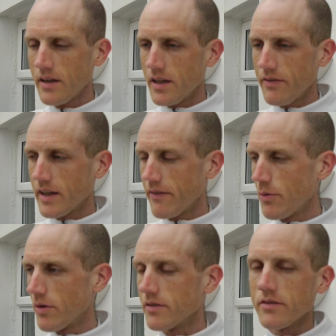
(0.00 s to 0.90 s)
I think
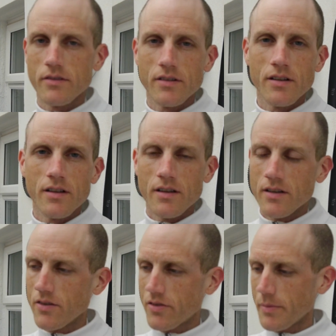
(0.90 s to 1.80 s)
everyone,
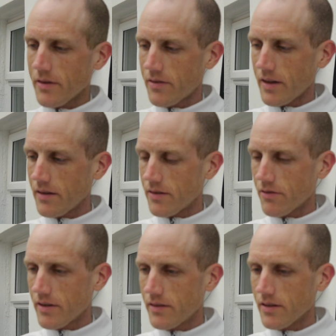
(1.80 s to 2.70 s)
to some extent, is
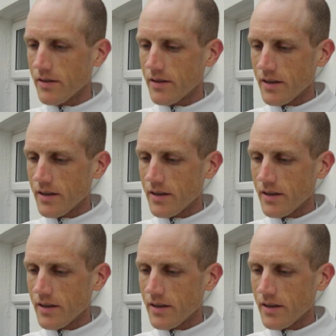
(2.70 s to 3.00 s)
trying to